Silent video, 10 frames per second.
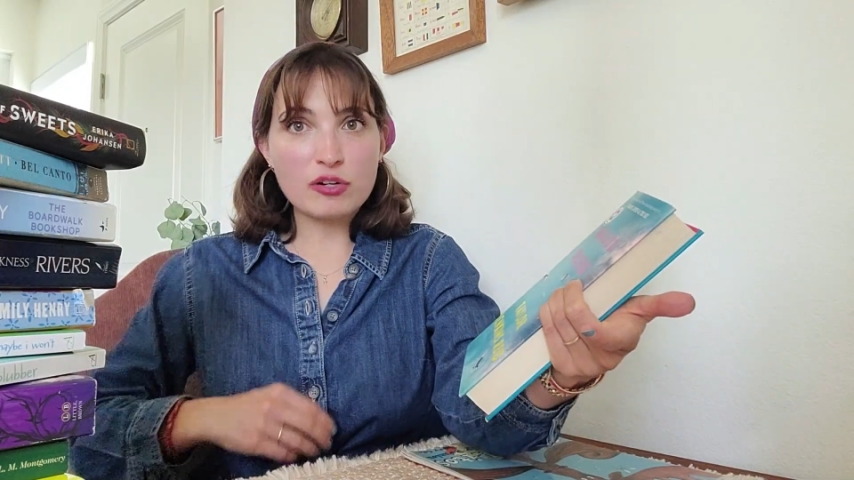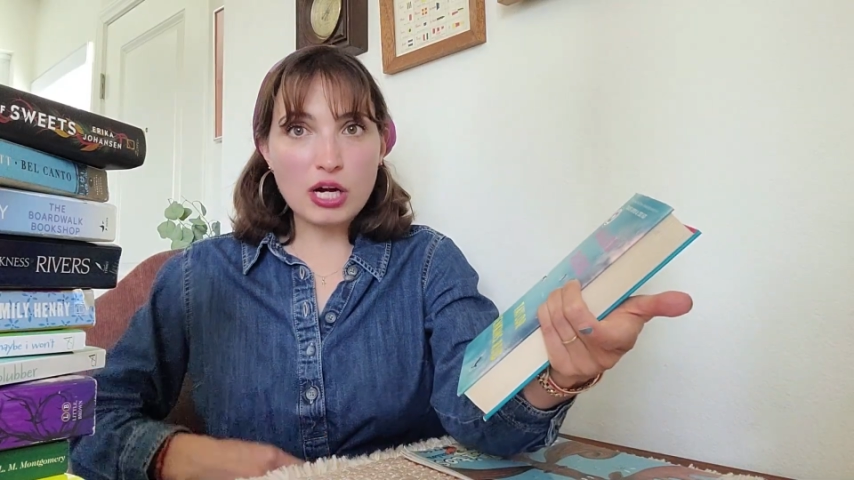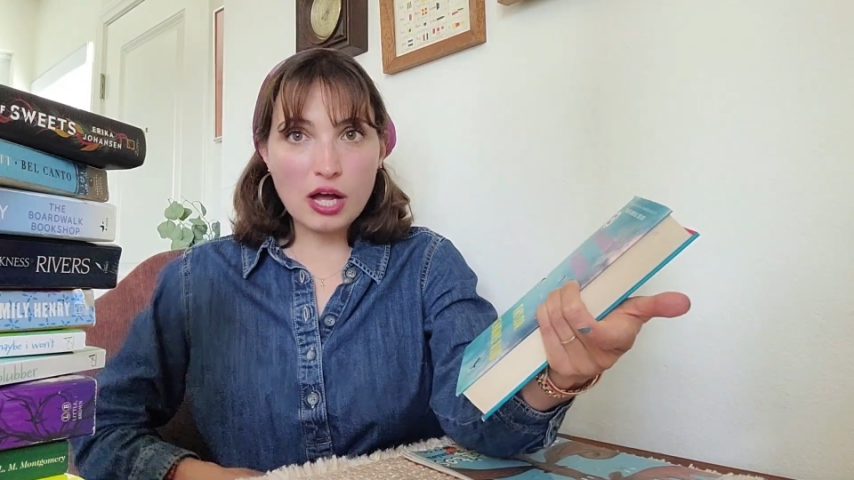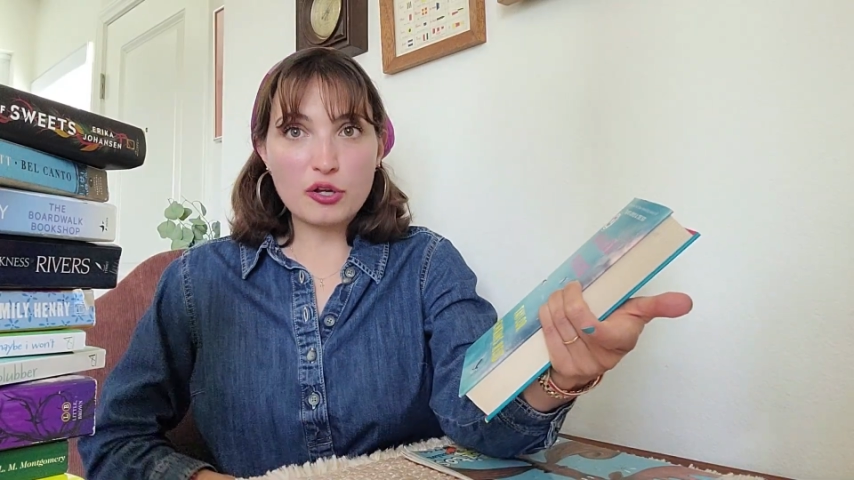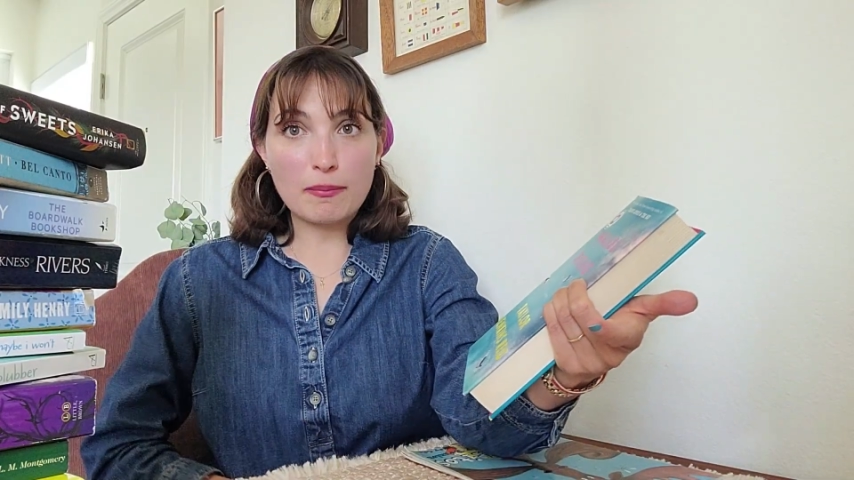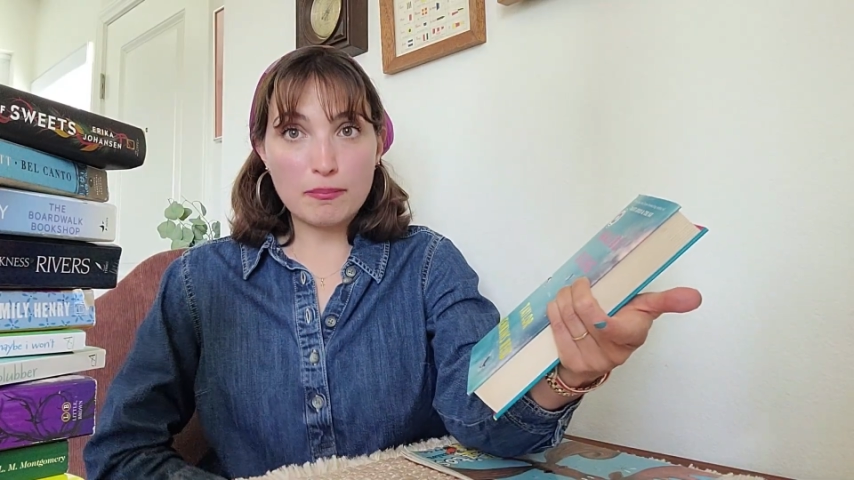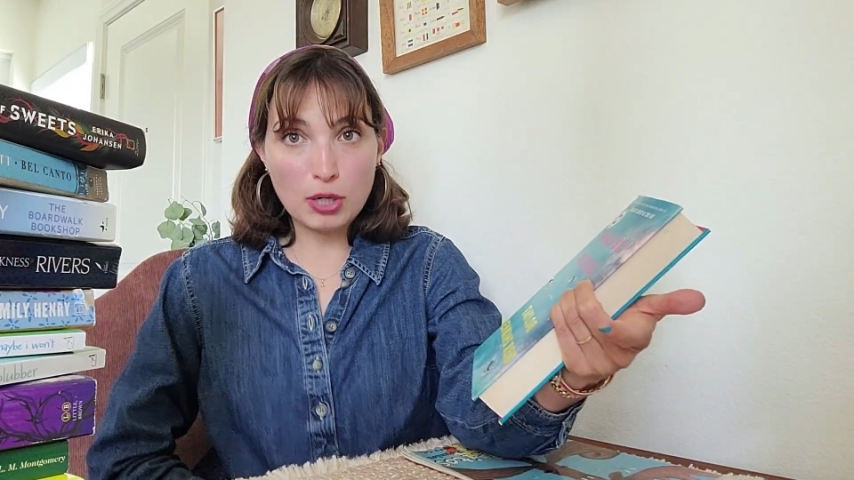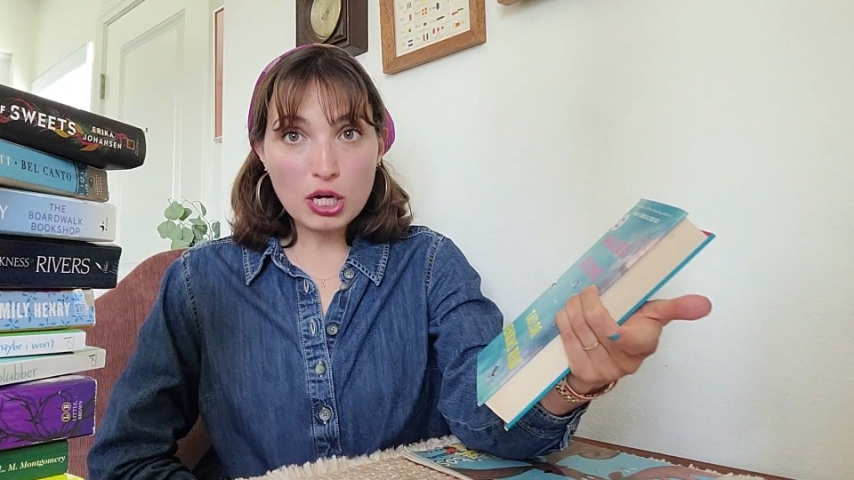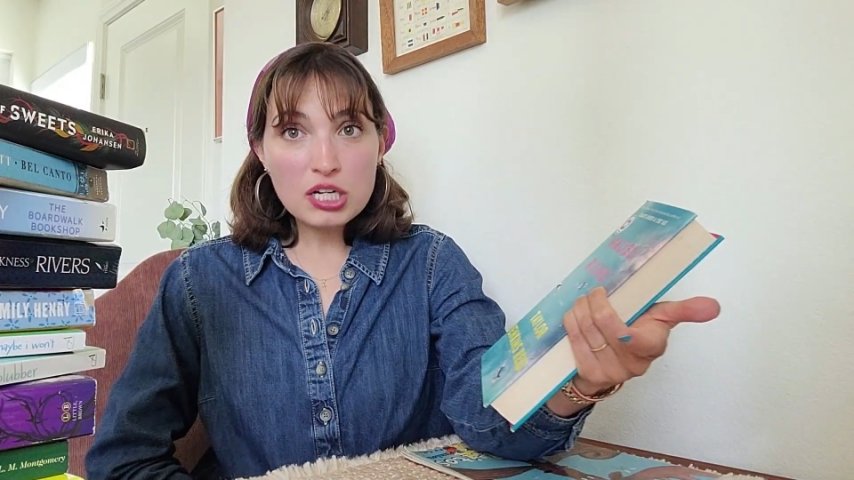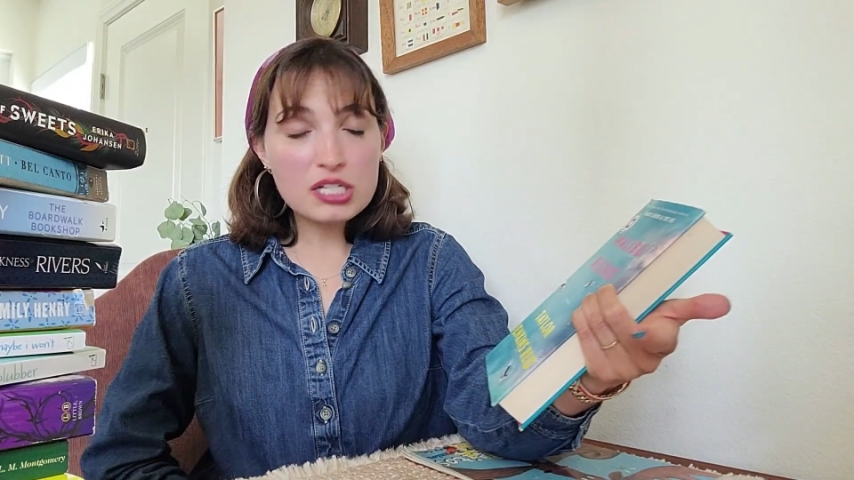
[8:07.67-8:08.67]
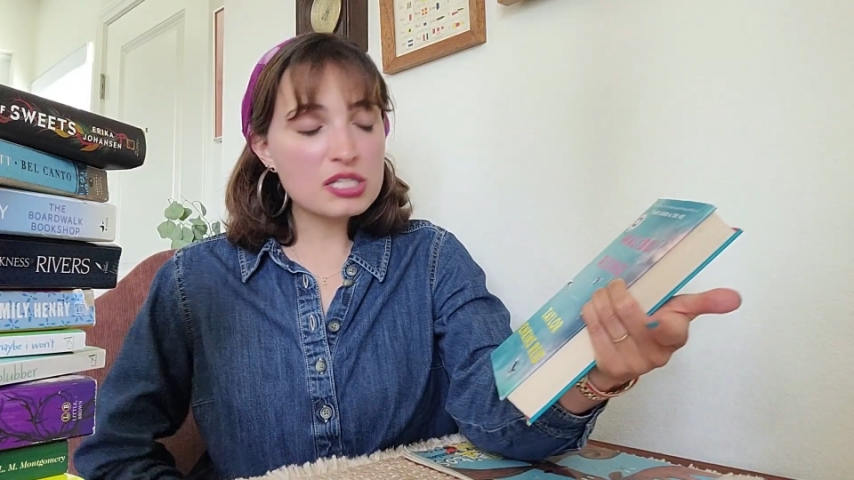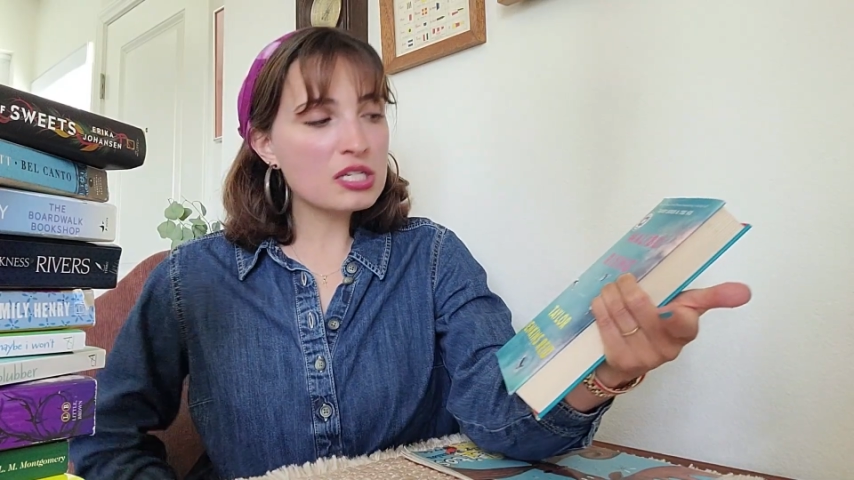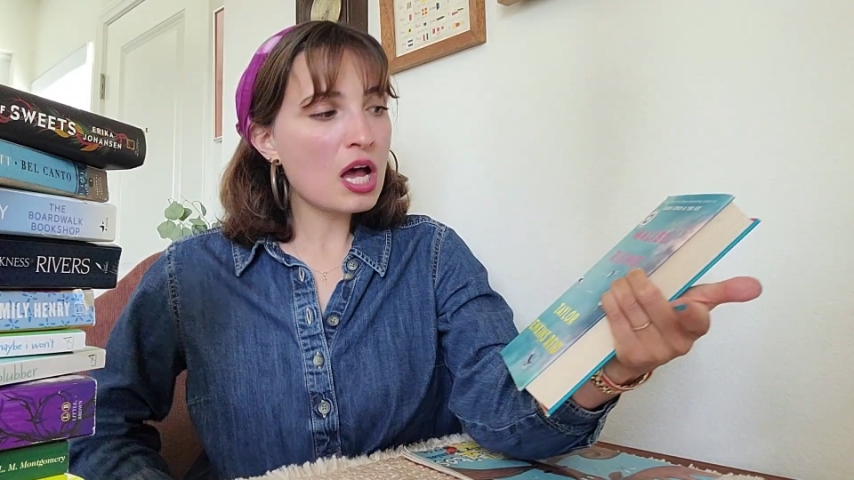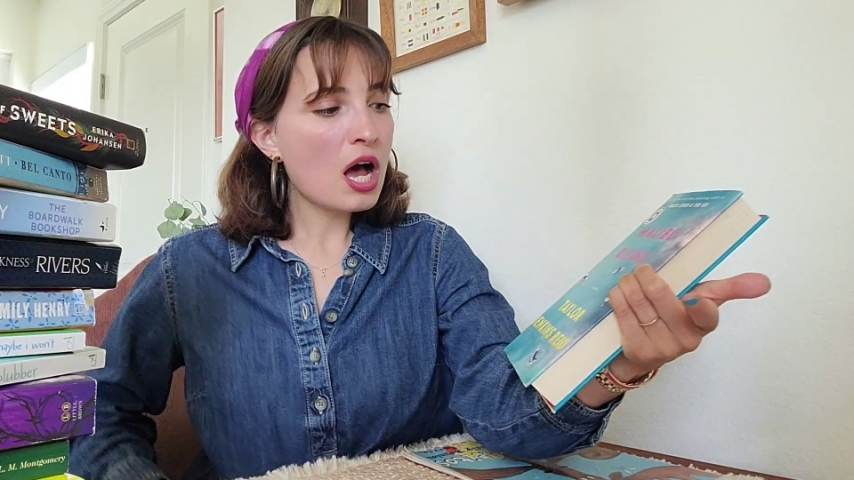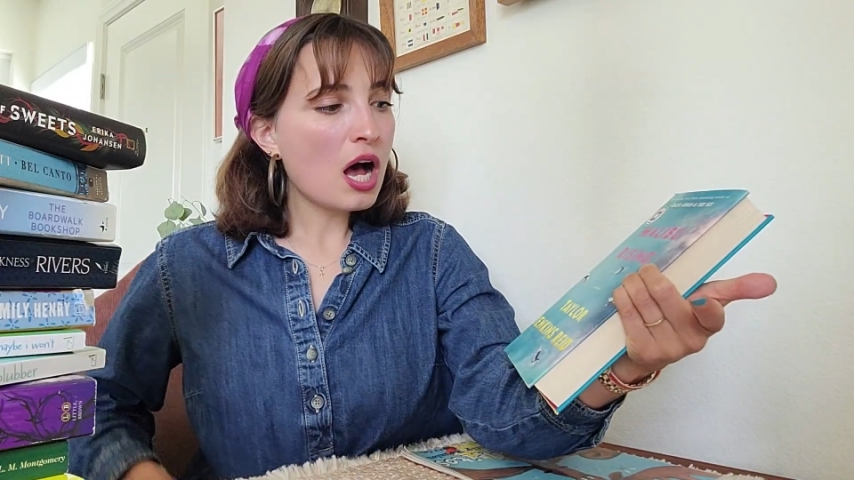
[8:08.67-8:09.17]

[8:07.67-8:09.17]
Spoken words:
her other books,